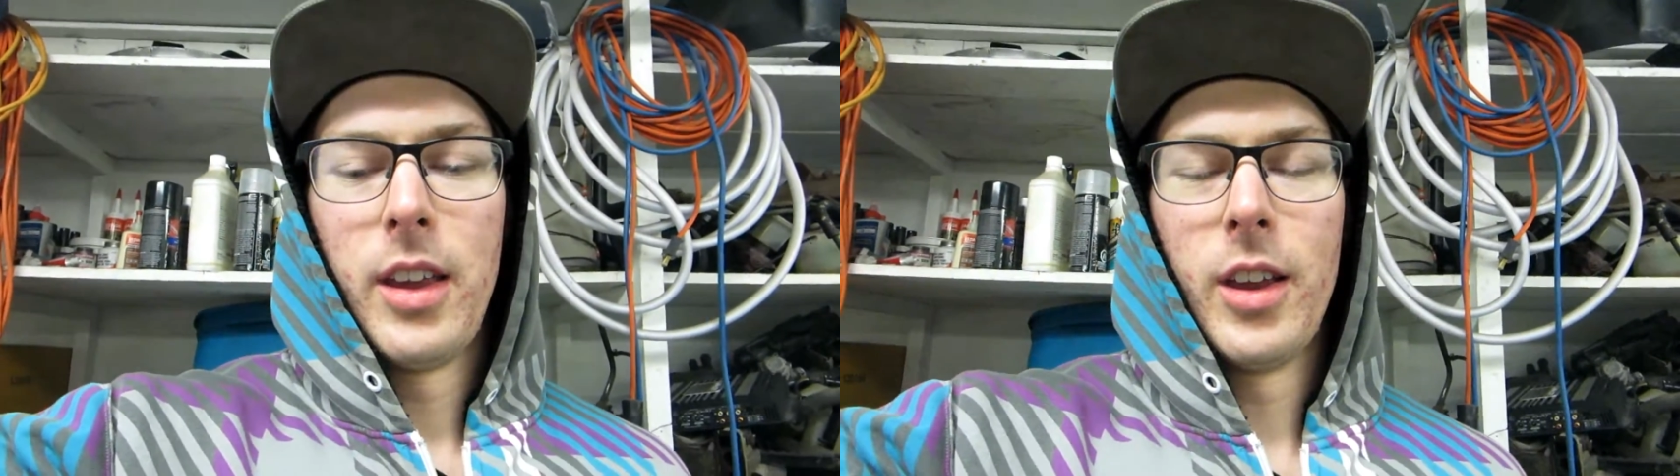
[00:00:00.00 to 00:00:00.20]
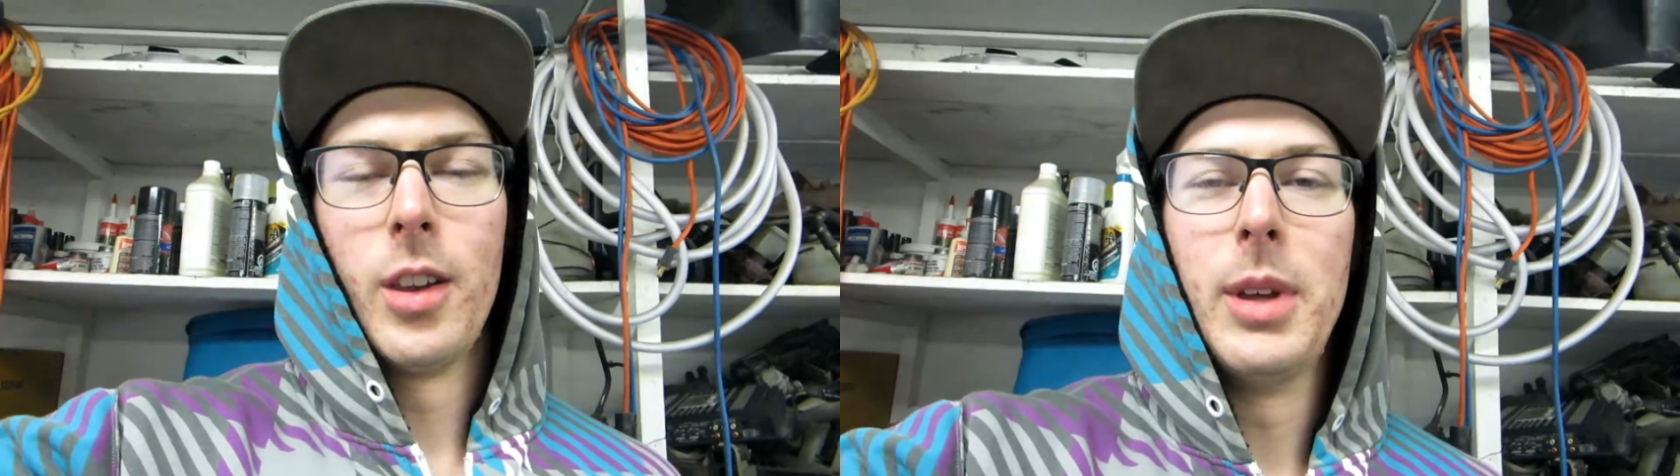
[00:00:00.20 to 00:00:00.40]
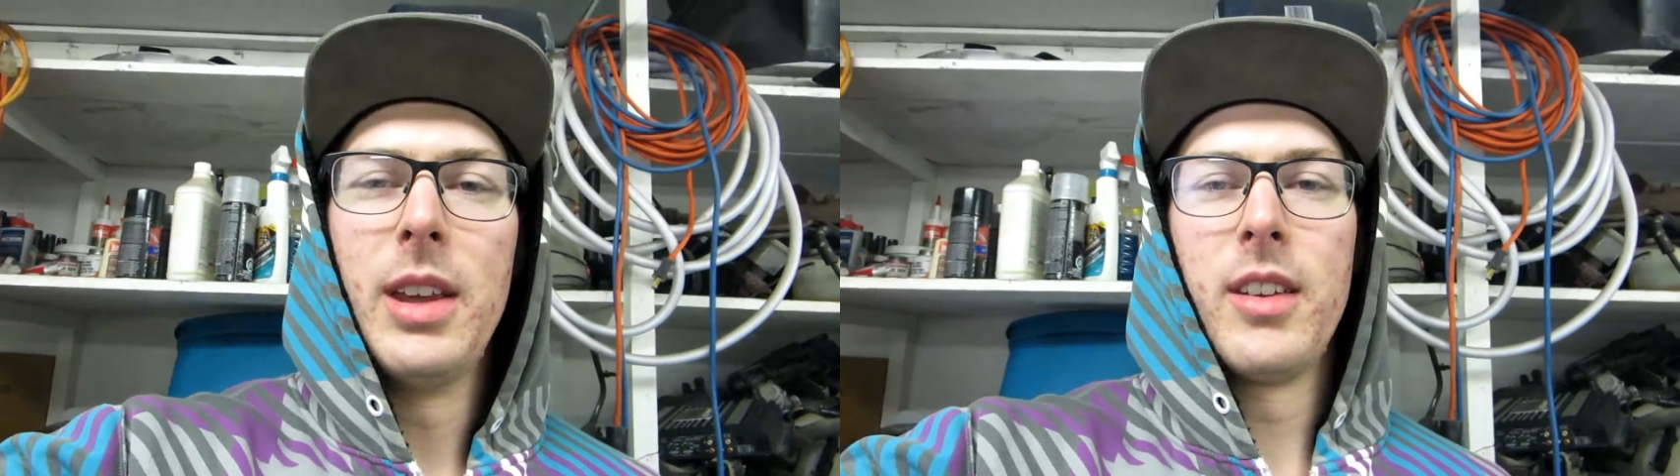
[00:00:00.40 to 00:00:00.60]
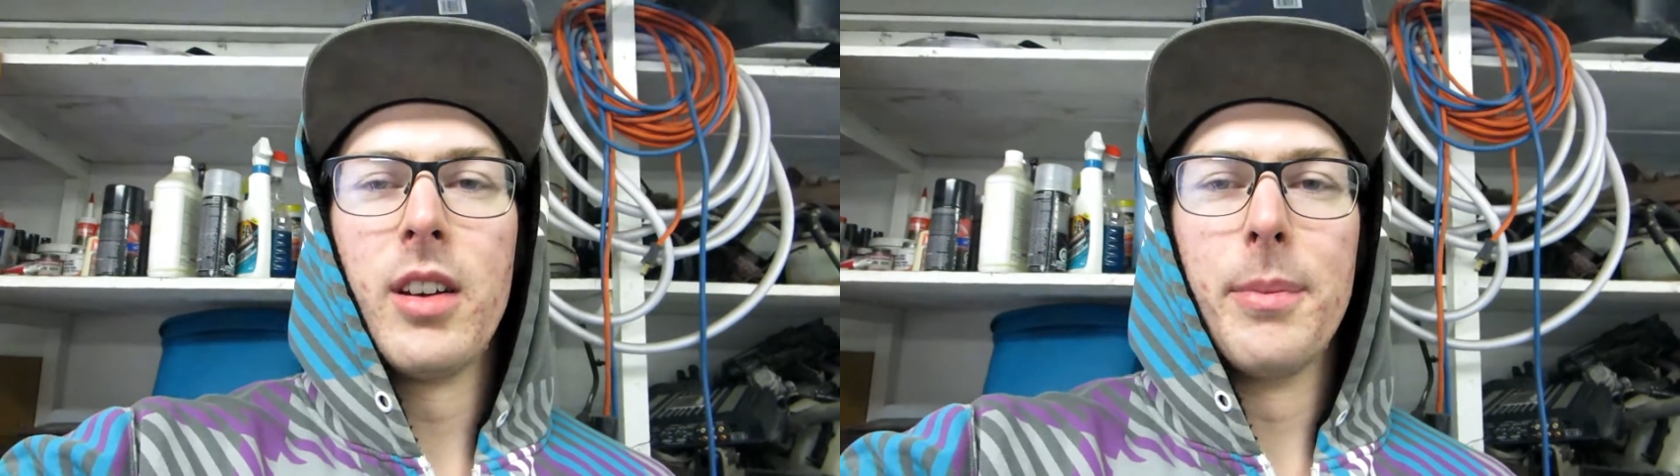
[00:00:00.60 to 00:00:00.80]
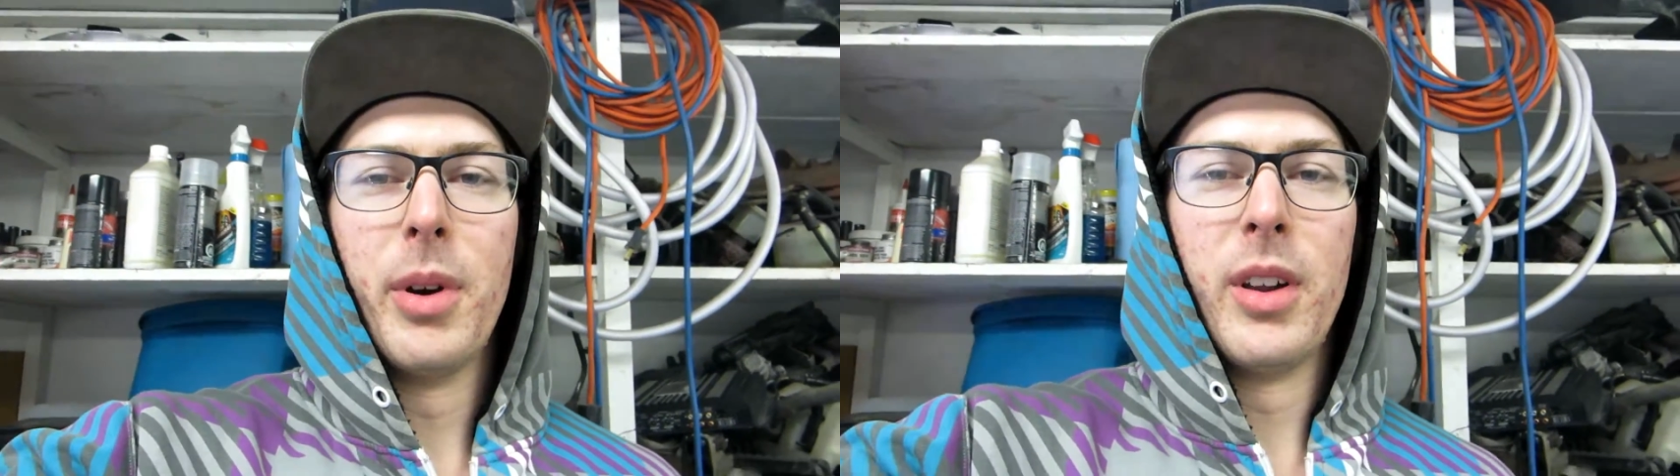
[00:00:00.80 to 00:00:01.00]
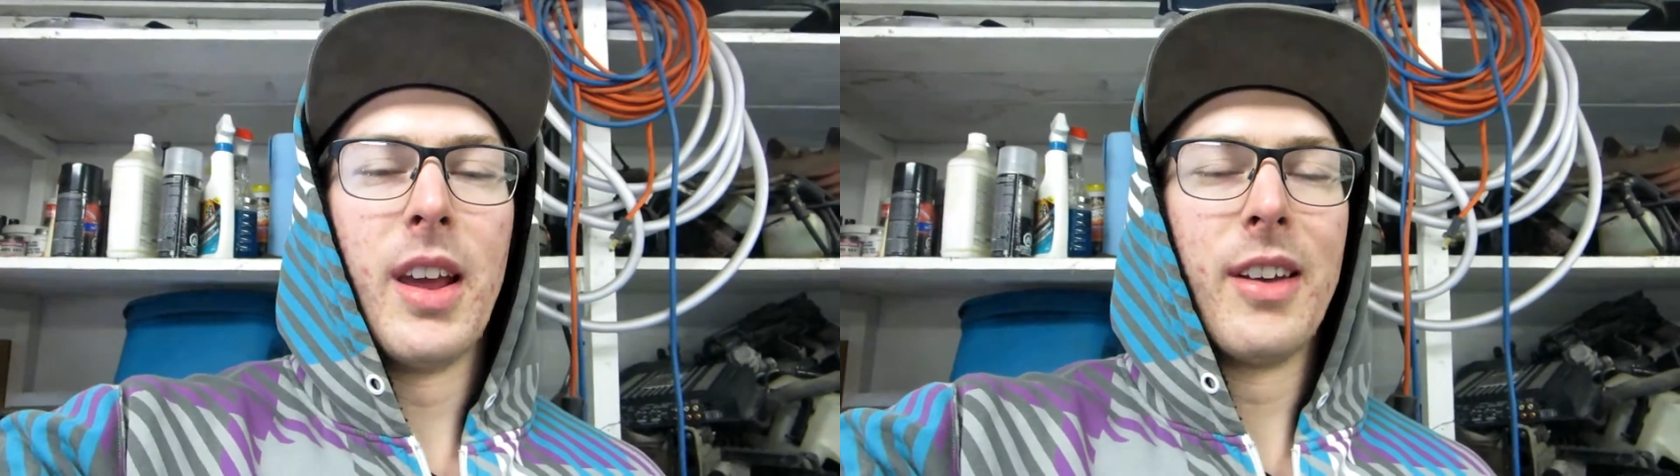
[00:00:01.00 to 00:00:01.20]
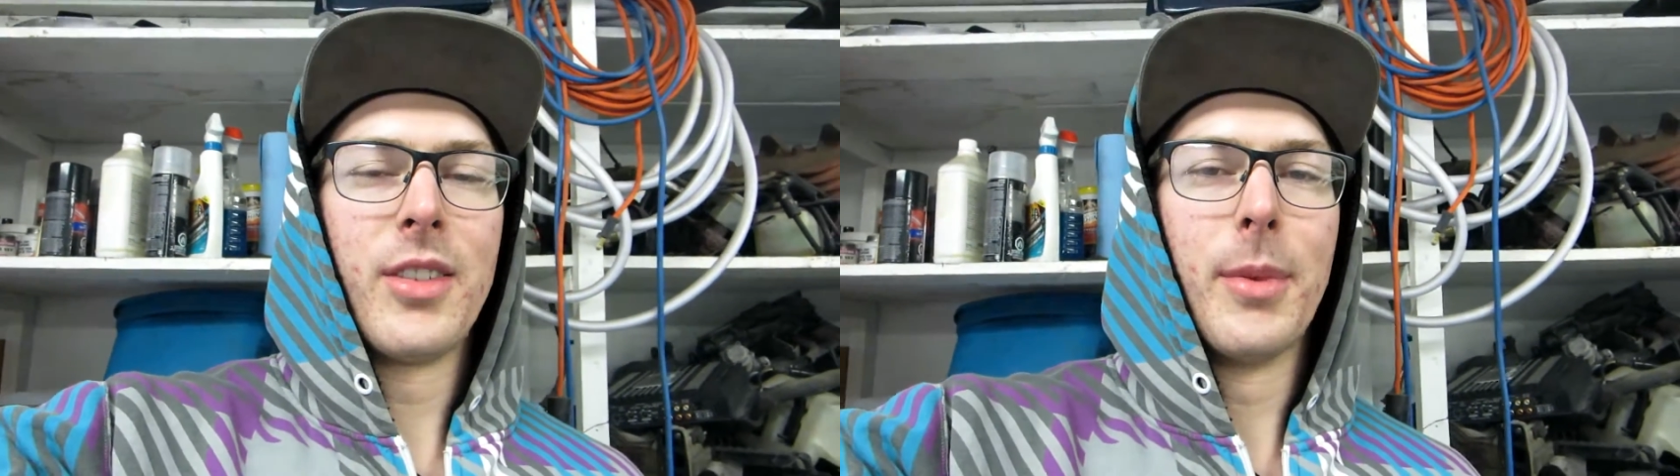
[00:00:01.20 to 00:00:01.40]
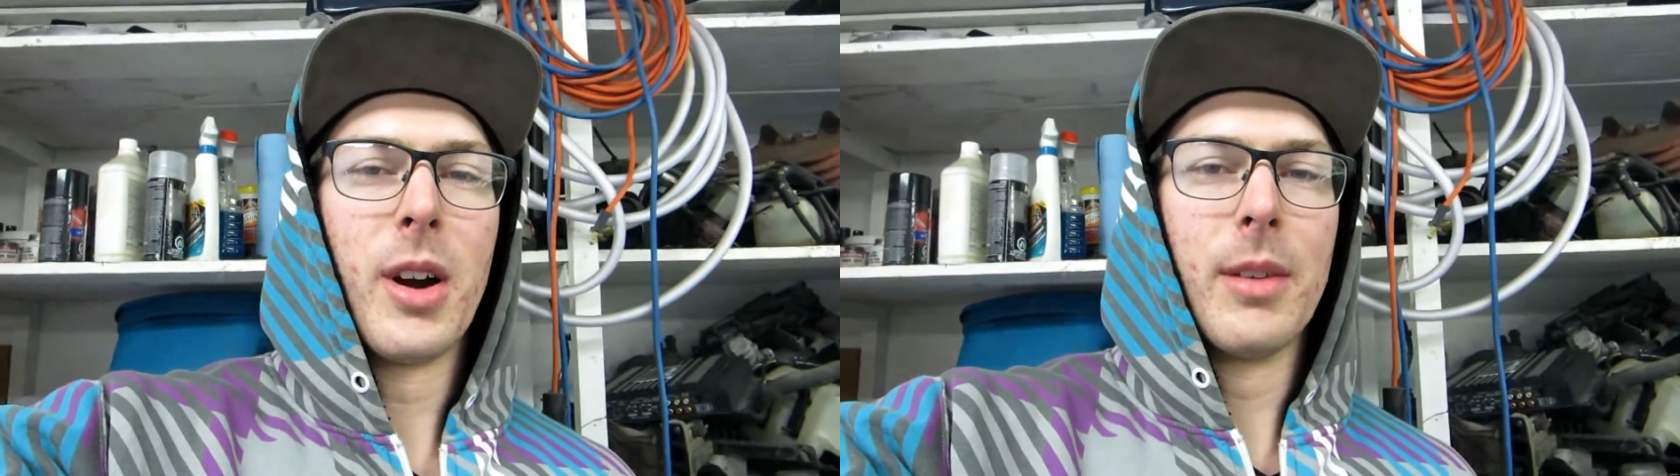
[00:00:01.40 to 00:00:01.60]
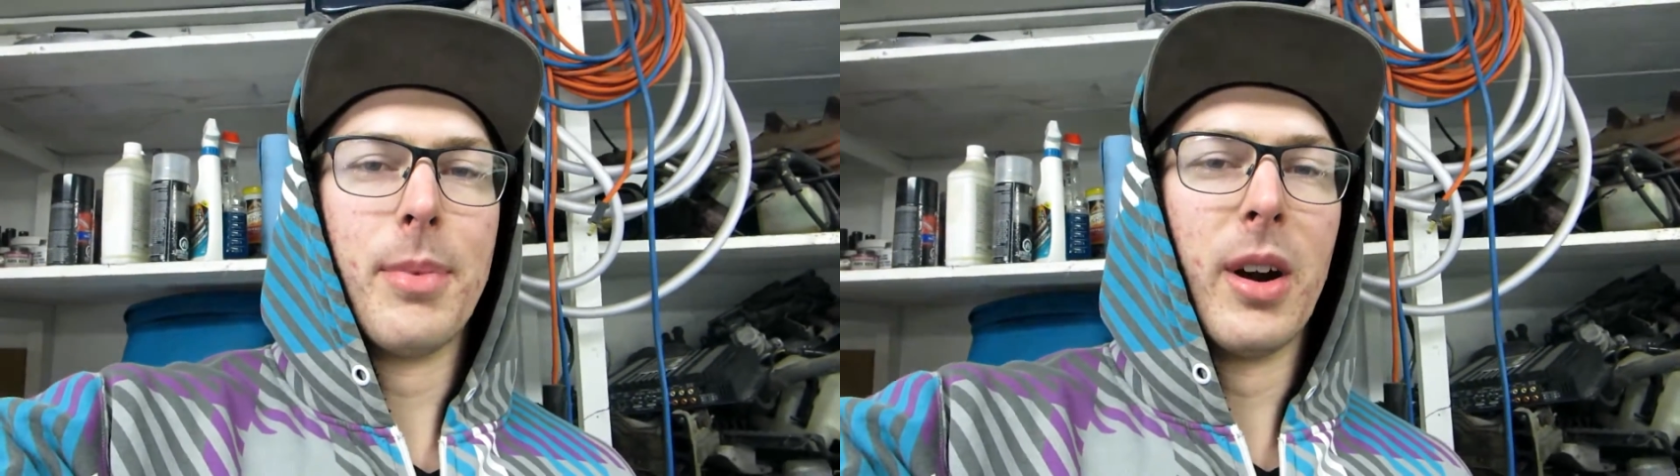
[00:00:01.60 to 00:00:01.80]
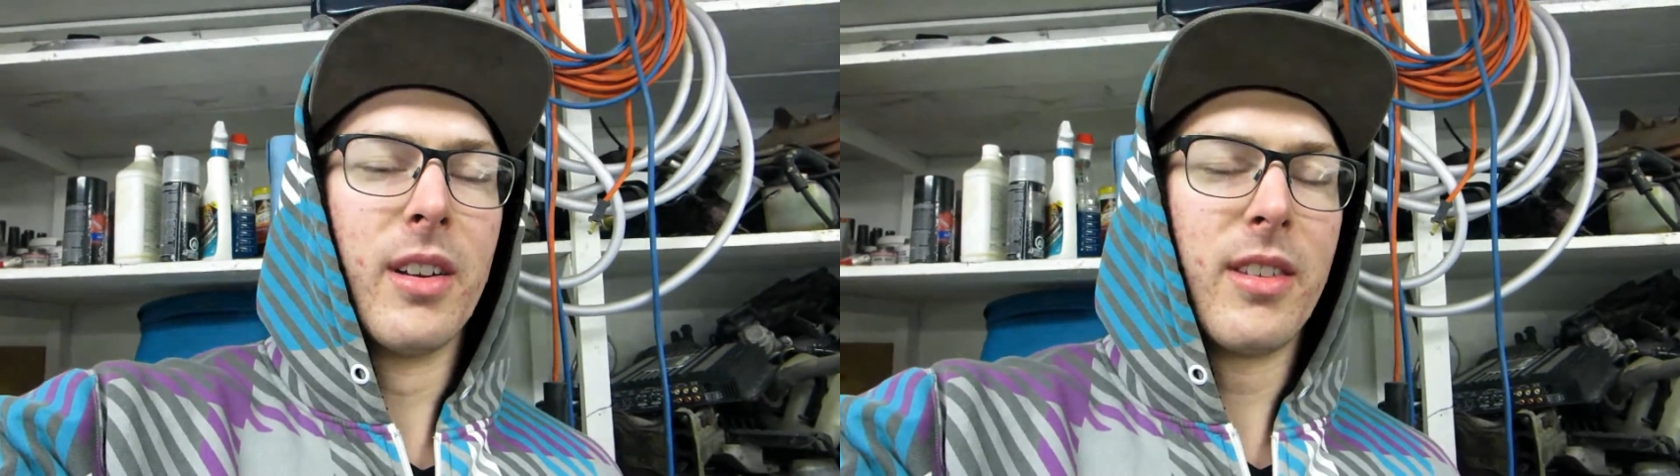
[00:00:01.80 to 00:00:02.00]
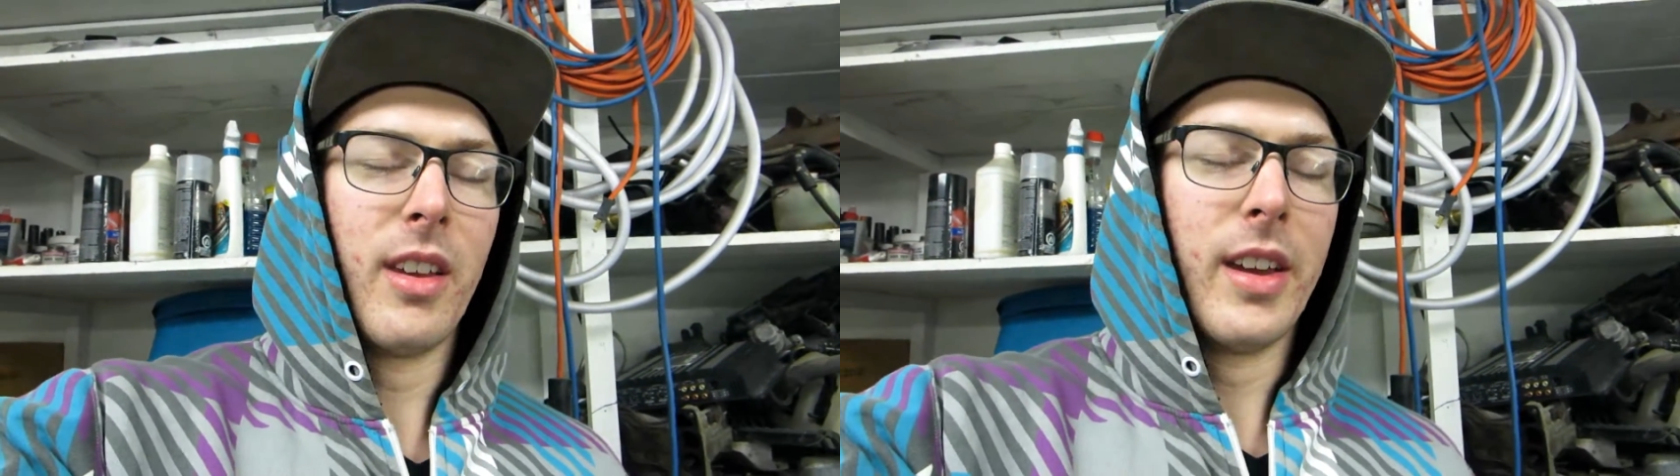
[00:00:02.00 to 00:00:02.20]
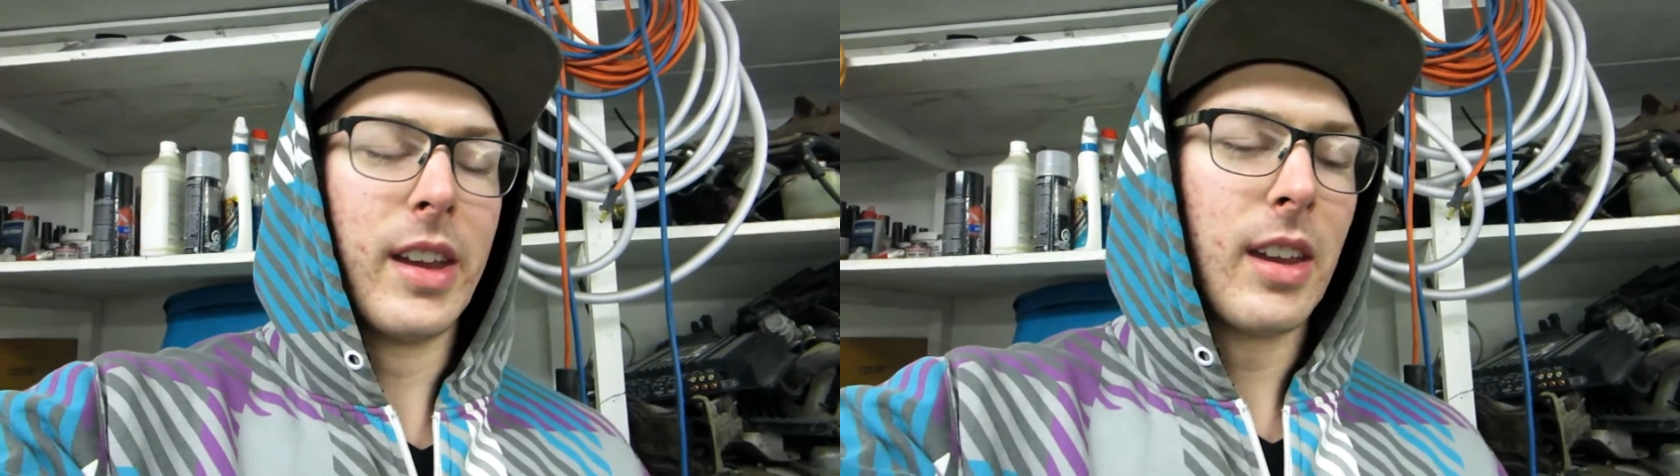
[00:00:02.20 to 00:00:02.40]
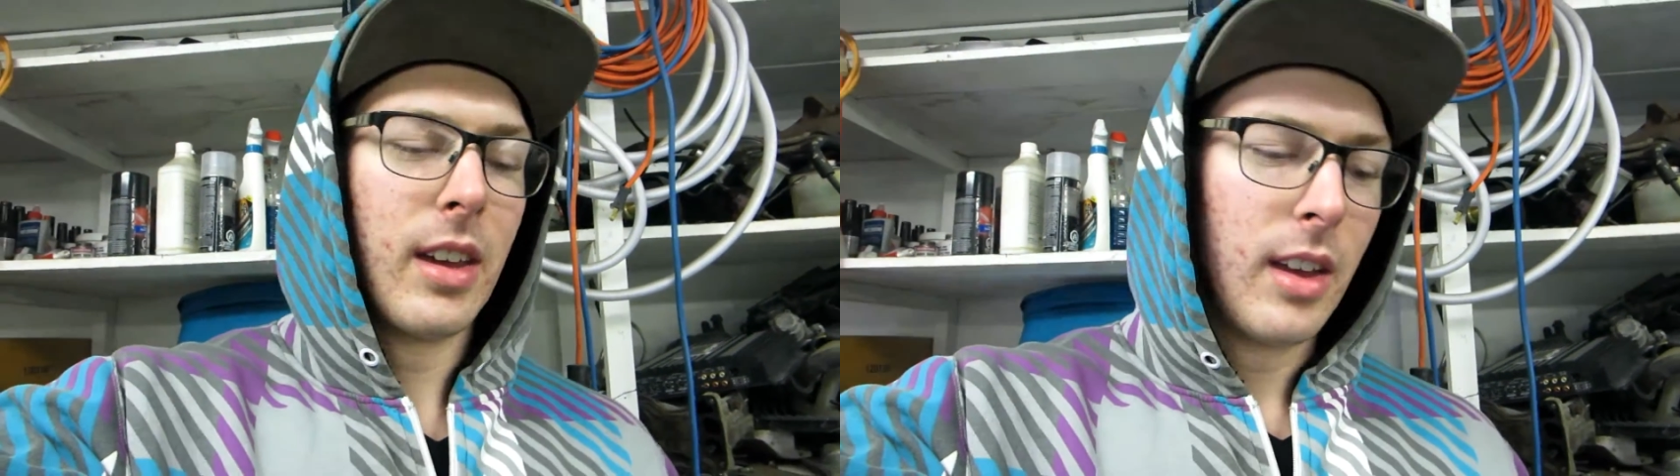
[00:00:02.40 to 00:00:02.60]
it'll be easier to put in aftermarket parts like